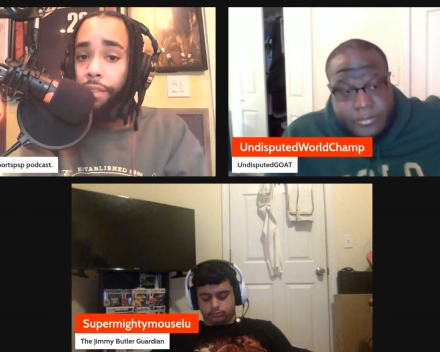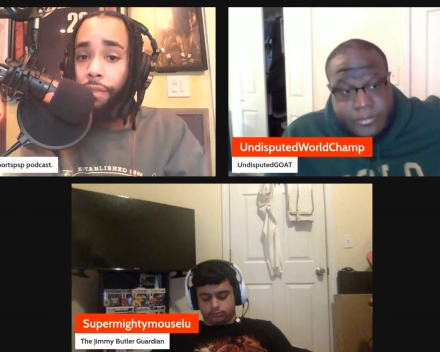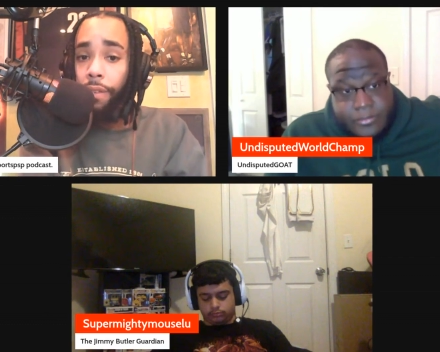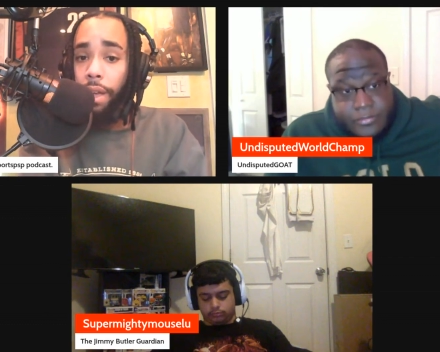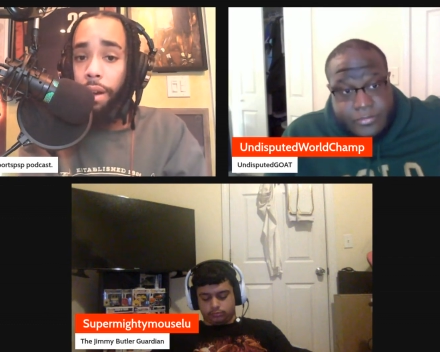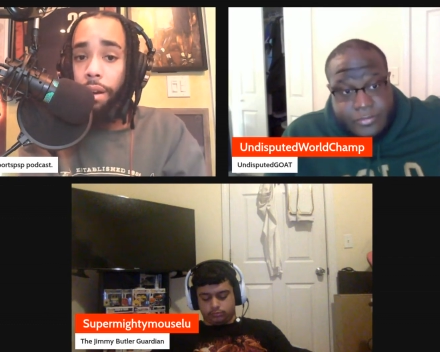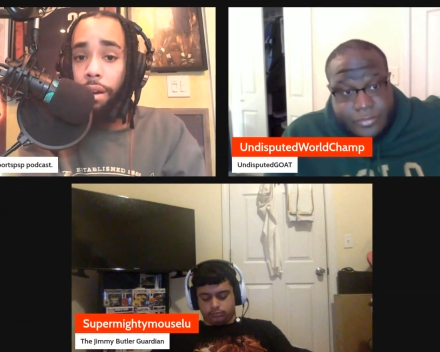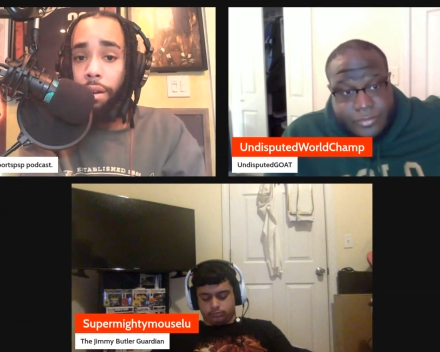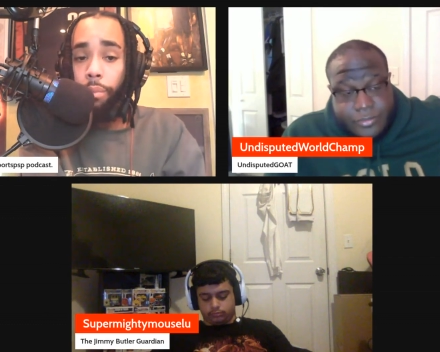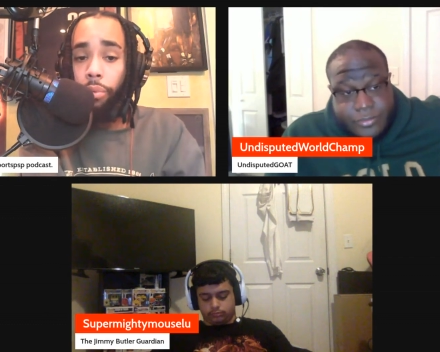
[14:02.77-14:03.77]

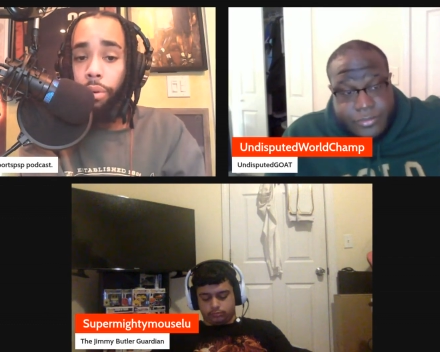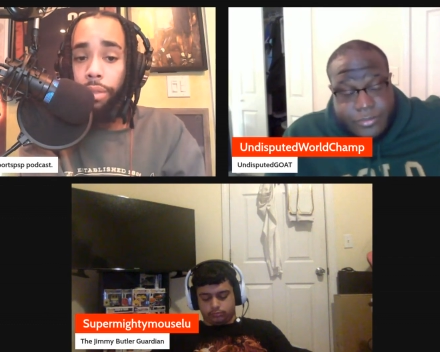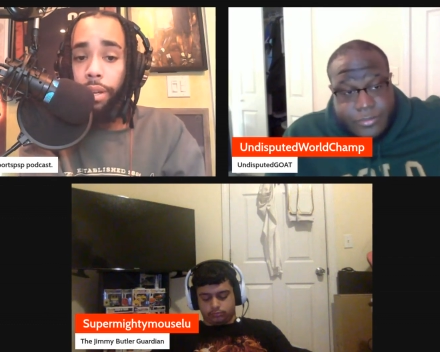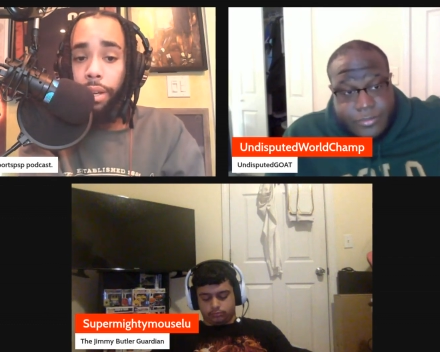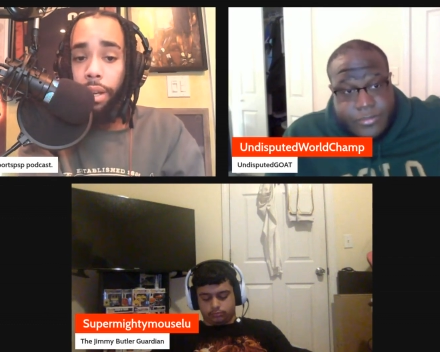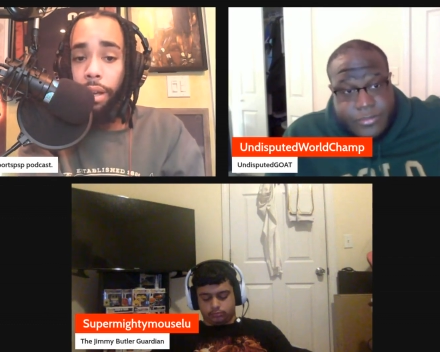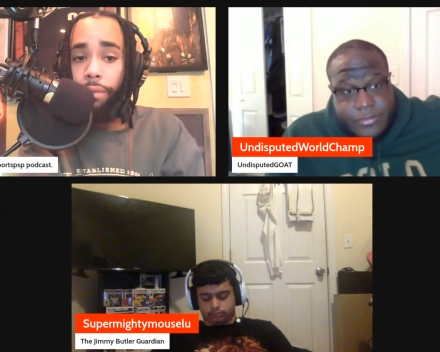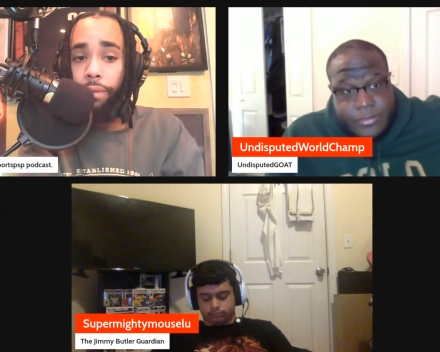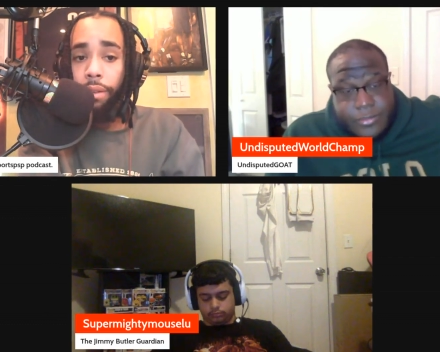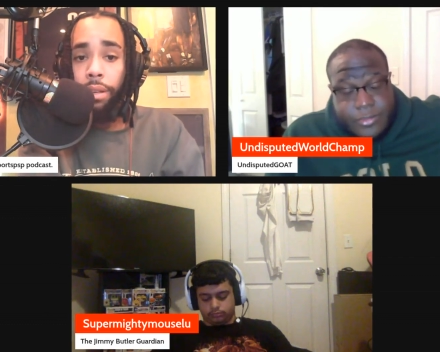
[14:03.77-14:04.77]
Speaker 1: fair more than
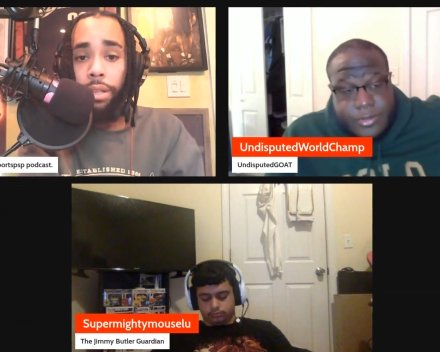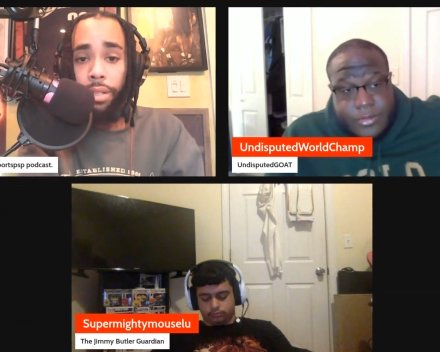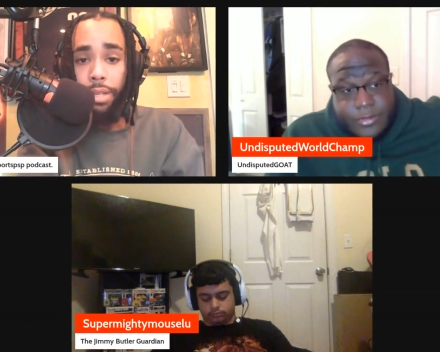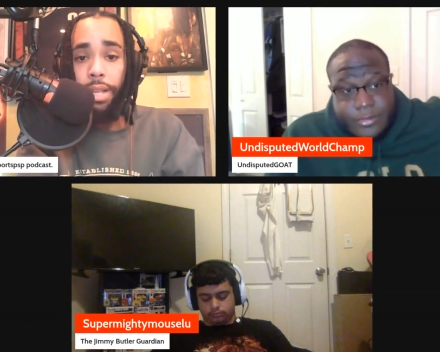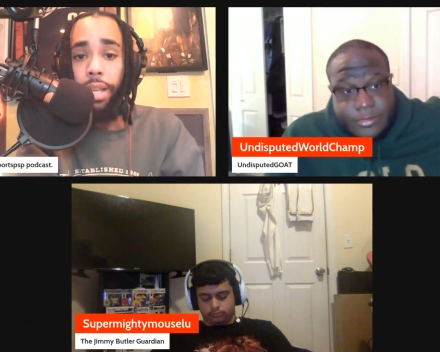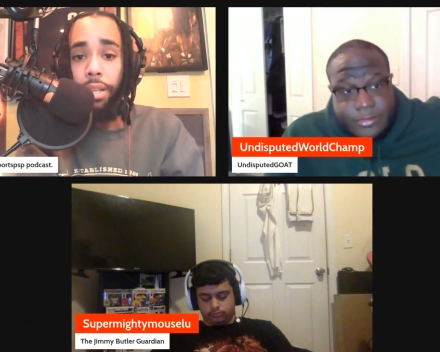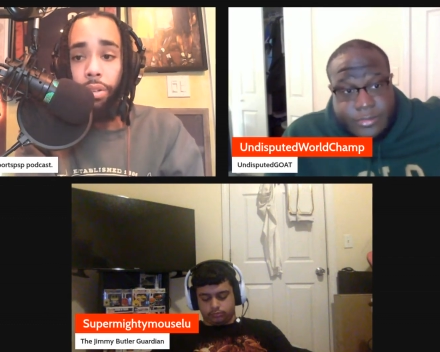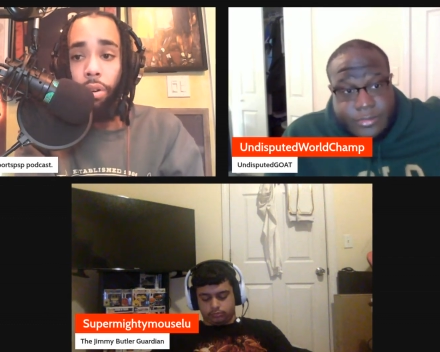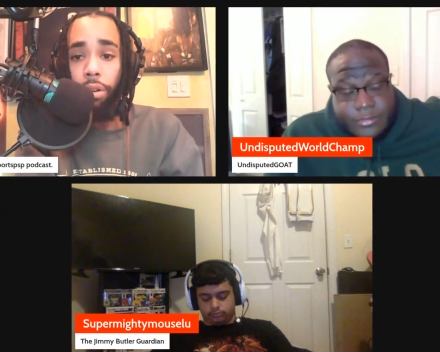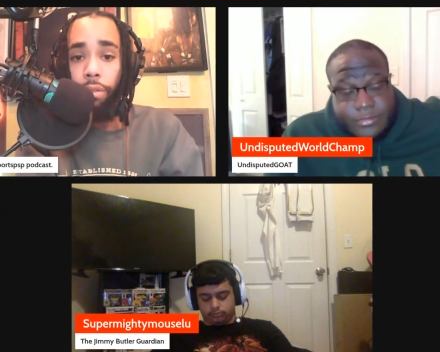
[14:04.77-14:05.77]
enough to say he's
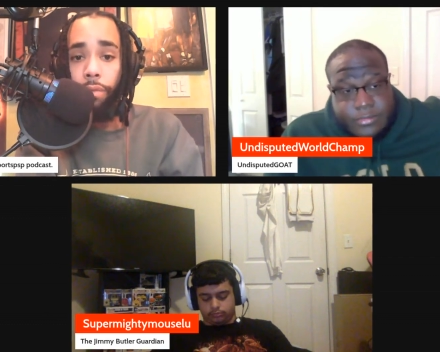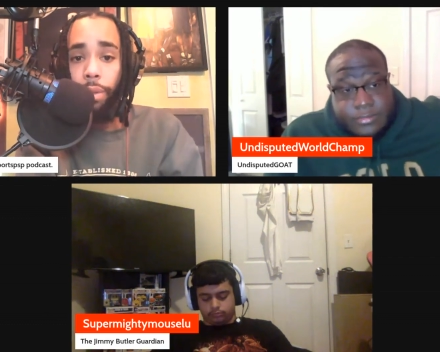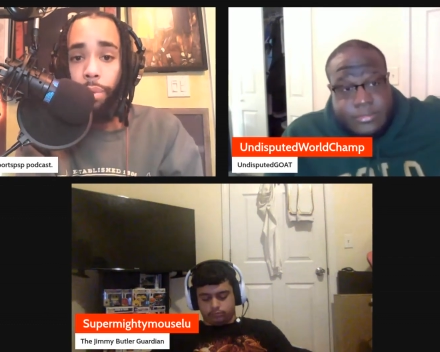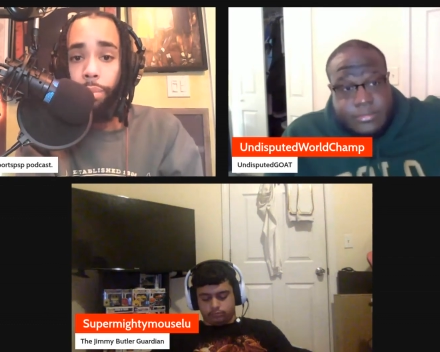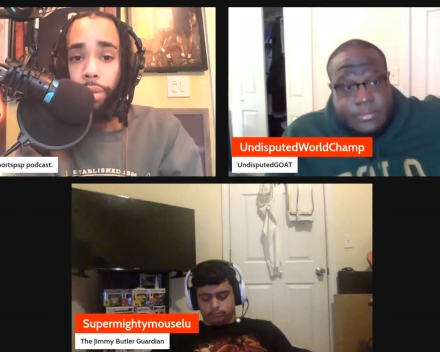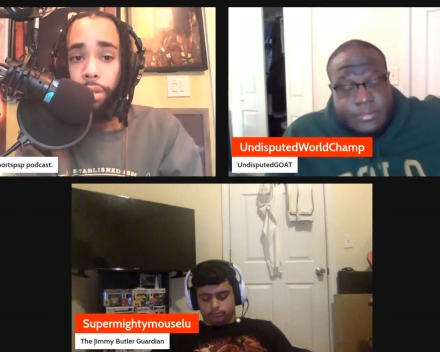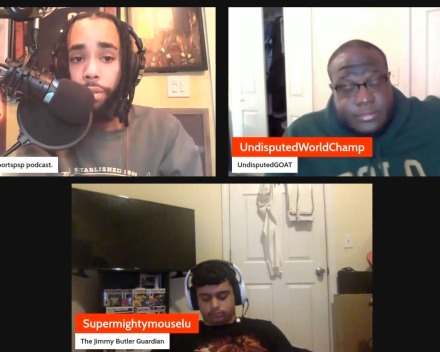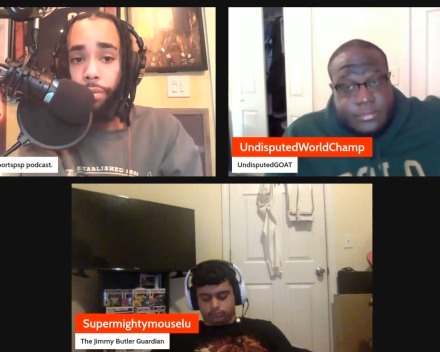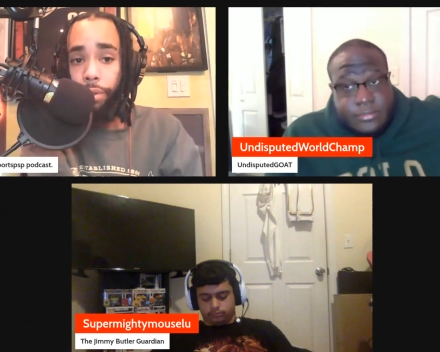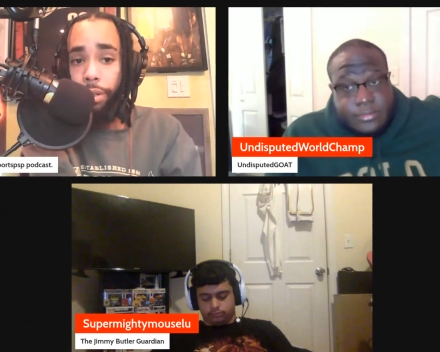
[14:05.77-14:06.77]
a Hall of Famer because
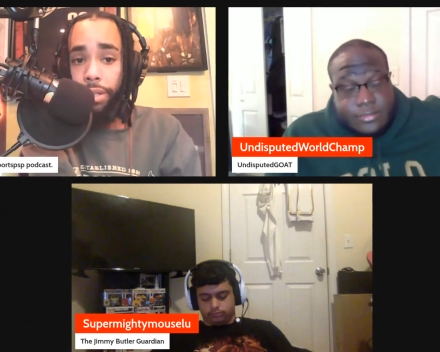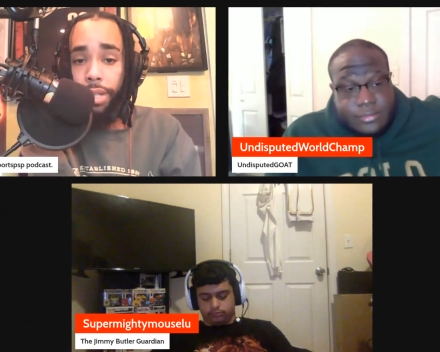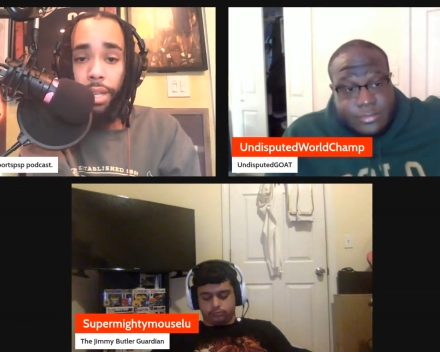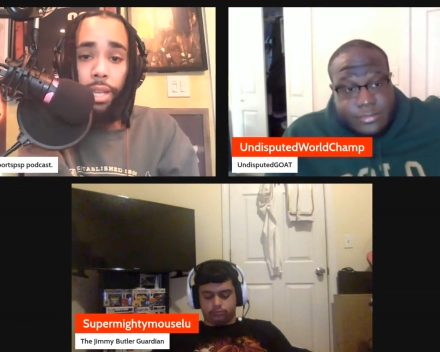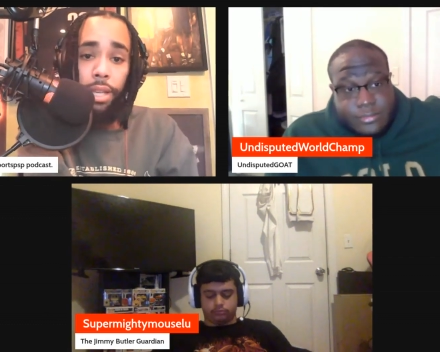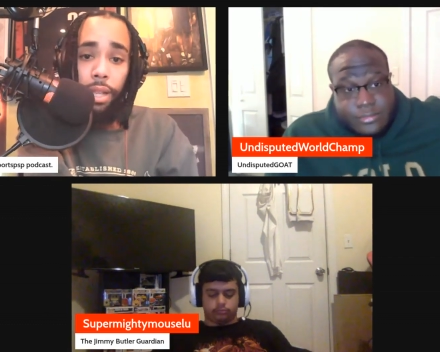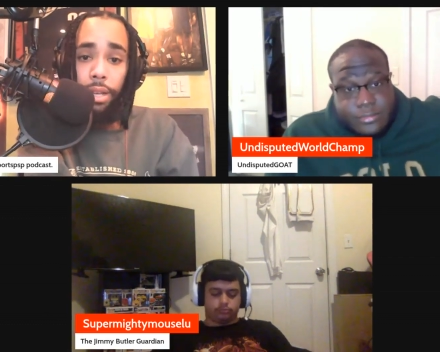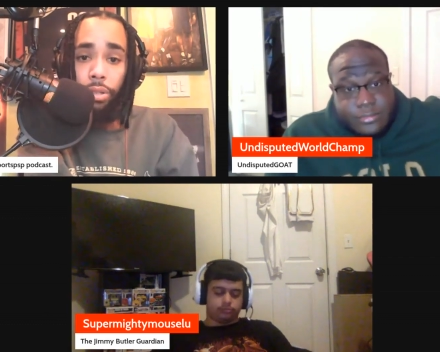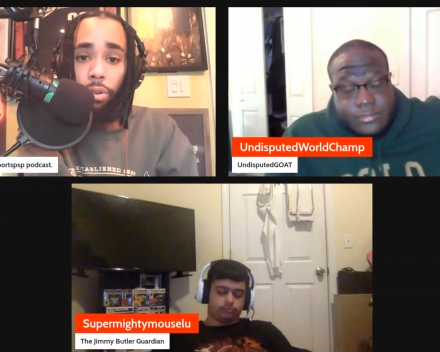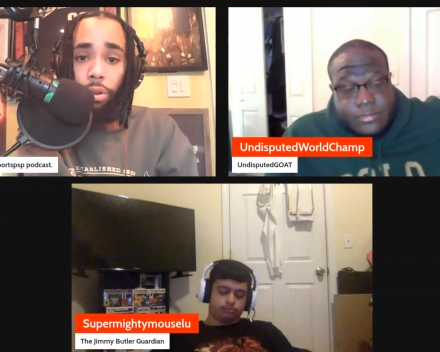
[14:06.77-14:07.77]
if we're going to say
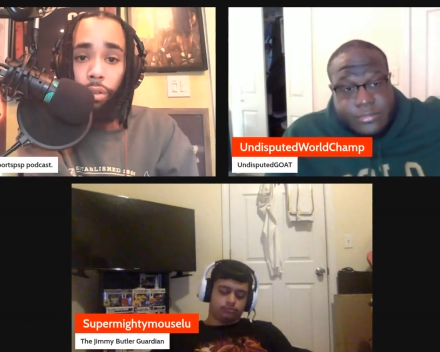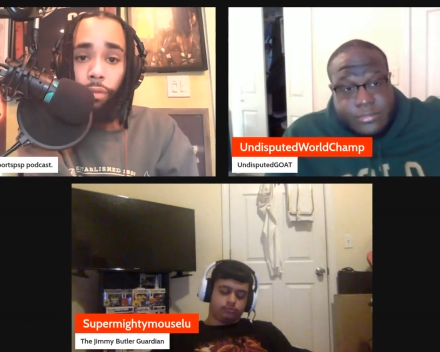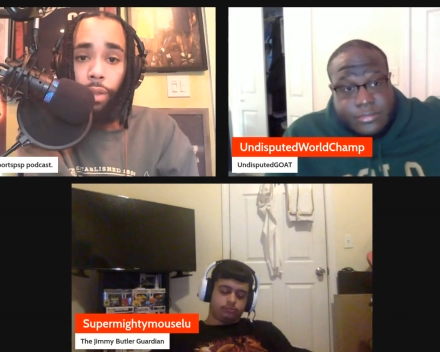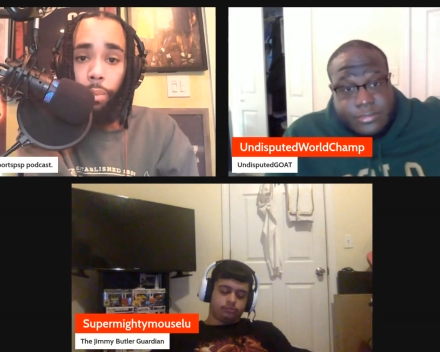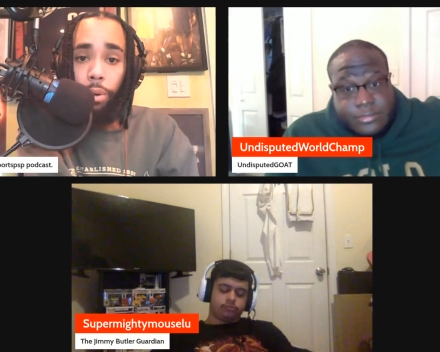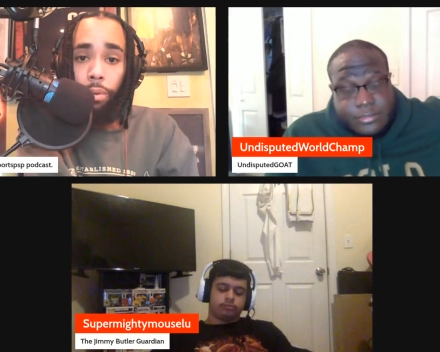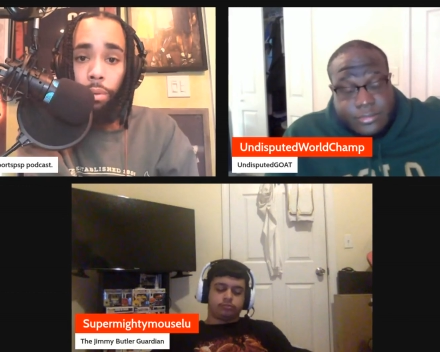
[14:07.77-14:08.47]
Eli's a Hall of Famer,